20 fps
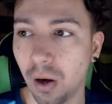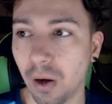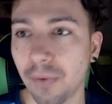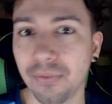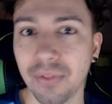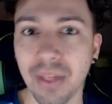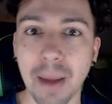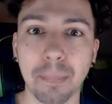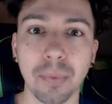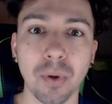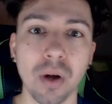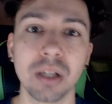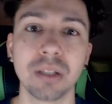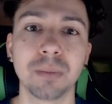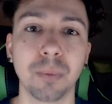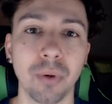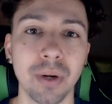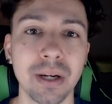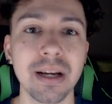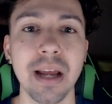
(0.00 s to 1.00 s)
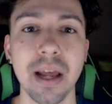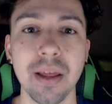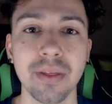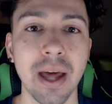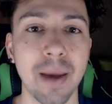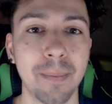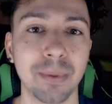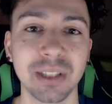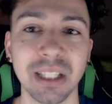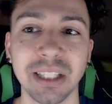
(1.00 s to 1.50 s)
of their price point
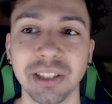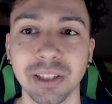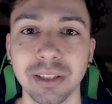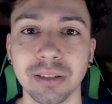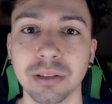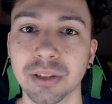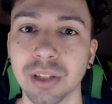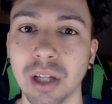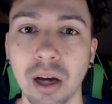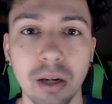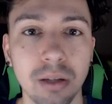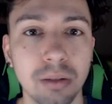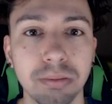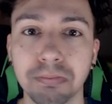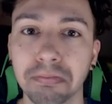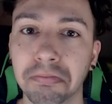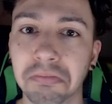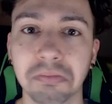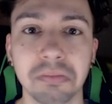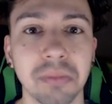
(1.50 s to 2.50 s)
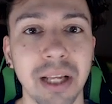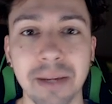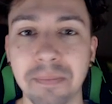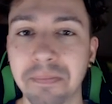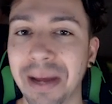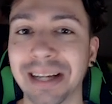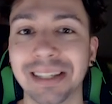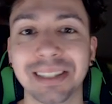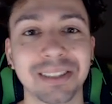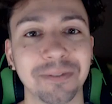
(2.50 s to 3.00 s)
in their position. So
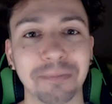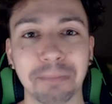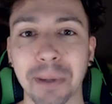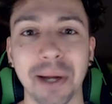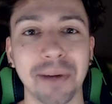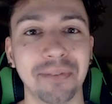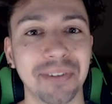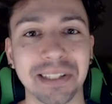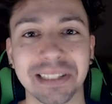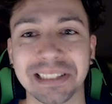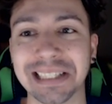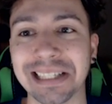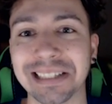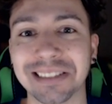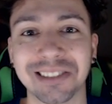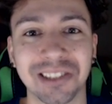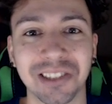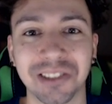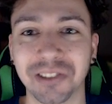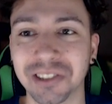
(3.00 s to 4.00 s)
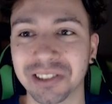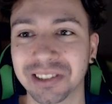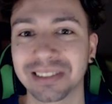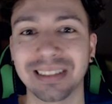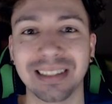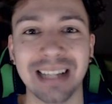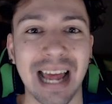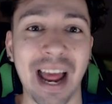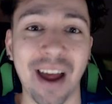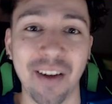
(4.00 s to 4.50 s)
it makes perfect sense to
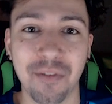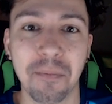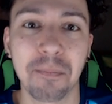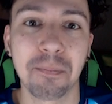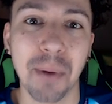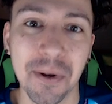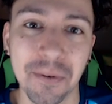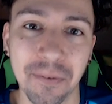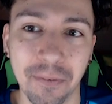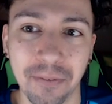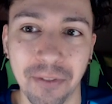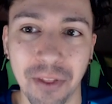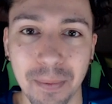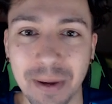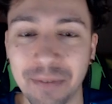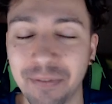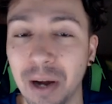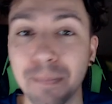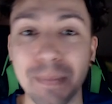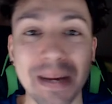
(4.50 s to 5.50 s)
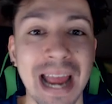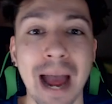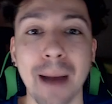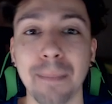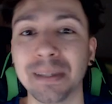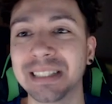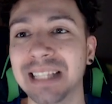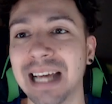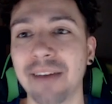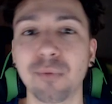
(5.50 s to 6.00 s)
just have both of them. If I'd be
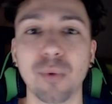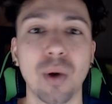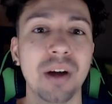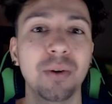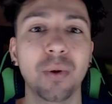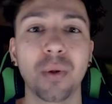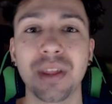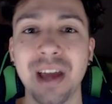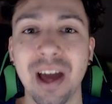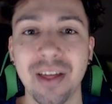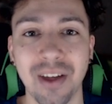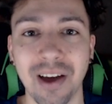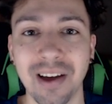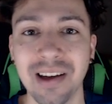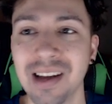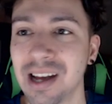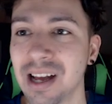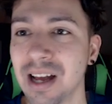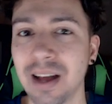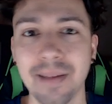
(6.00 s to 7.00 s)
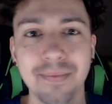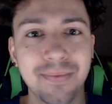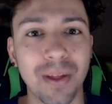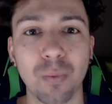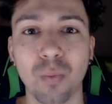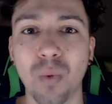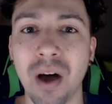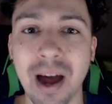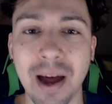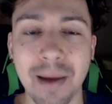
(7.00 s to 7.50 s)
happy to have one or the other,
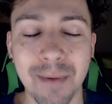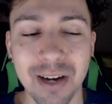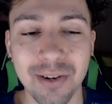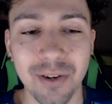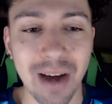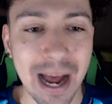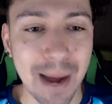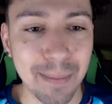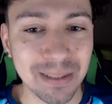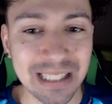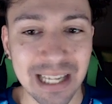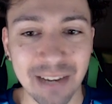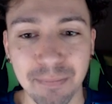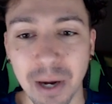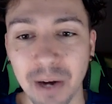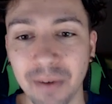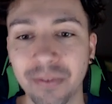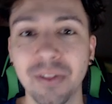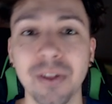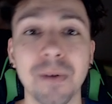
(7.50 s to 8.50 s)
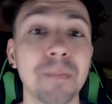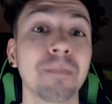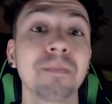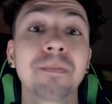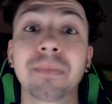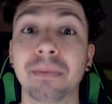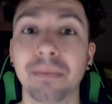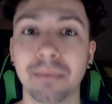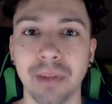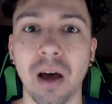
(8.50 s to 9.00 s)
then why am I not happy to have both of
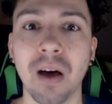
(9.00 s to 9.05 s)
them?